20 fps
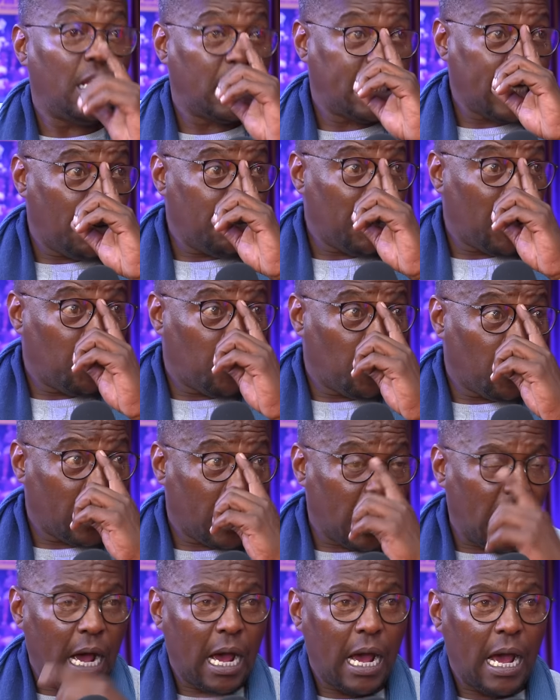That time I bought a
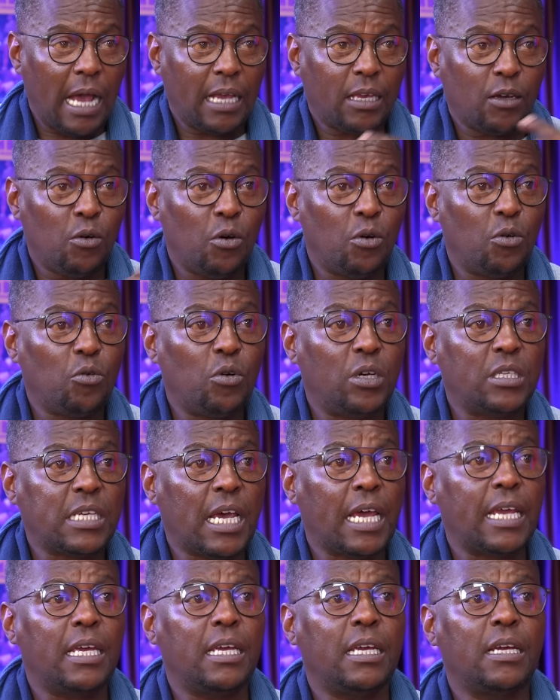car. I don't know where
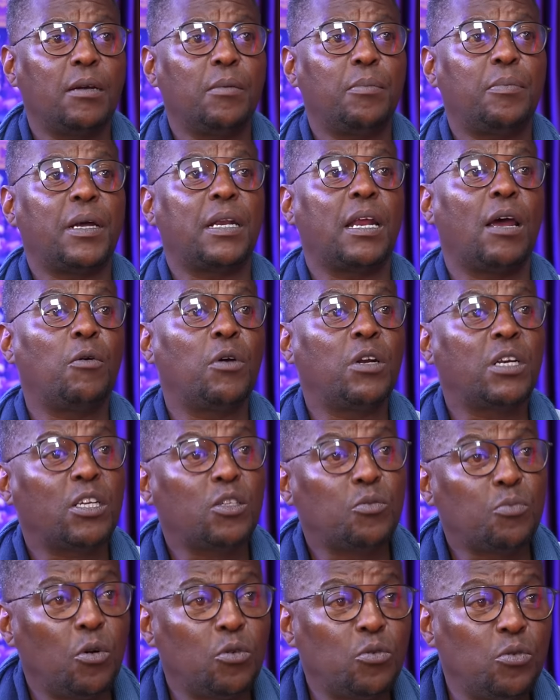I am, but I went
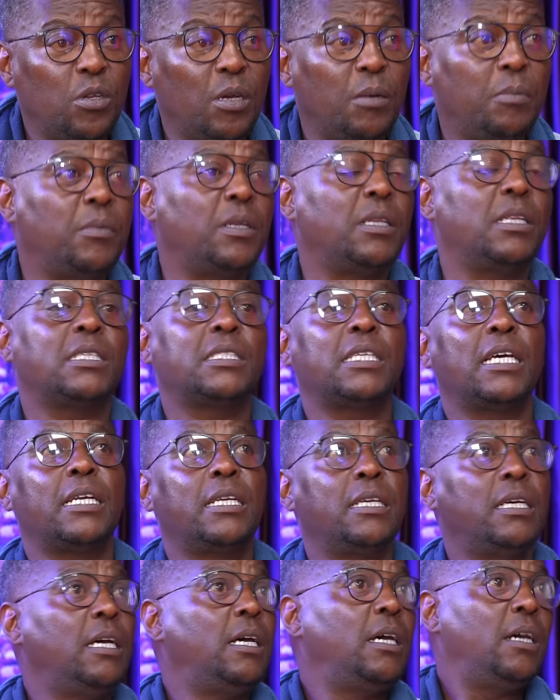and spoke to them and they
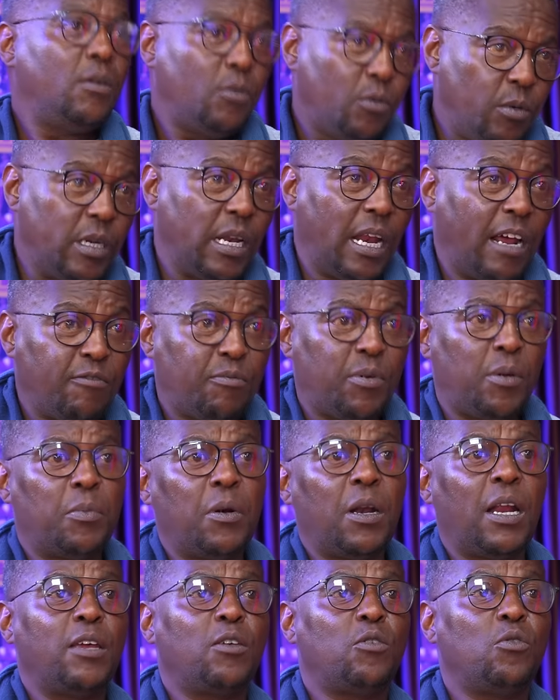said, we'd love
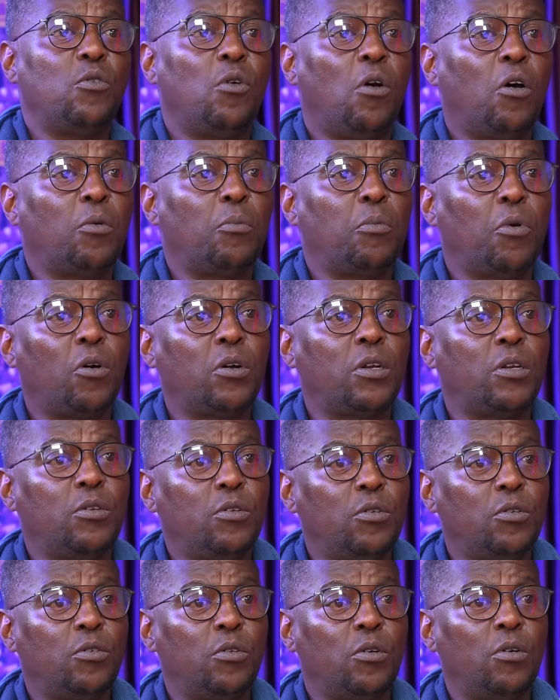people like you on board.
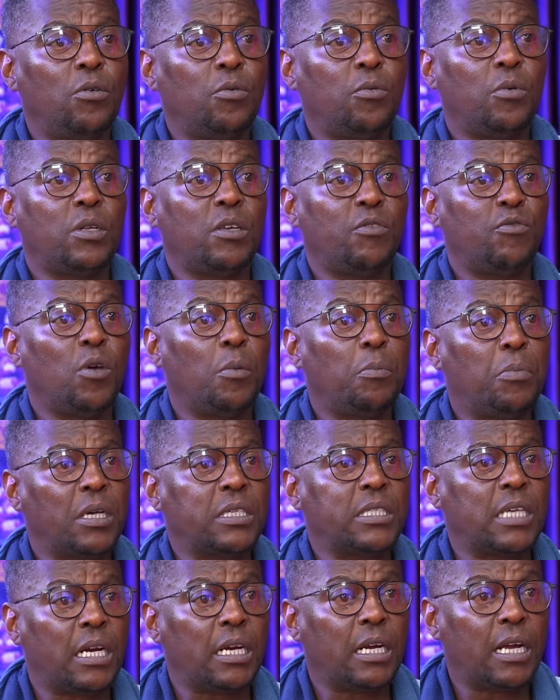You know, we'll give you a
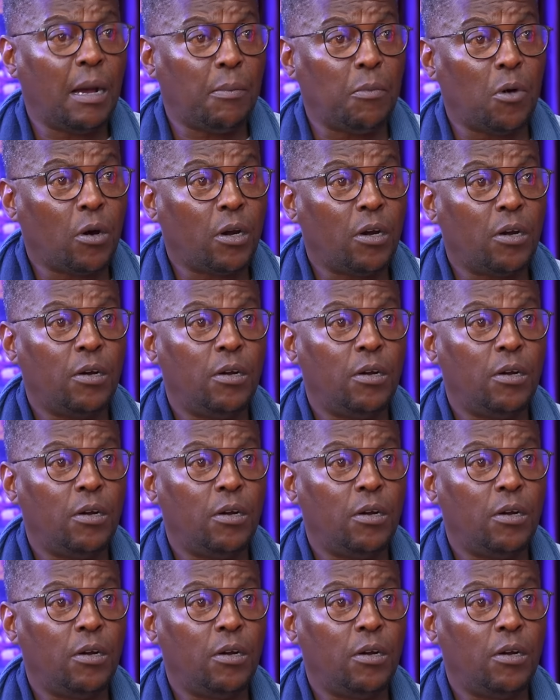bursary. Come on.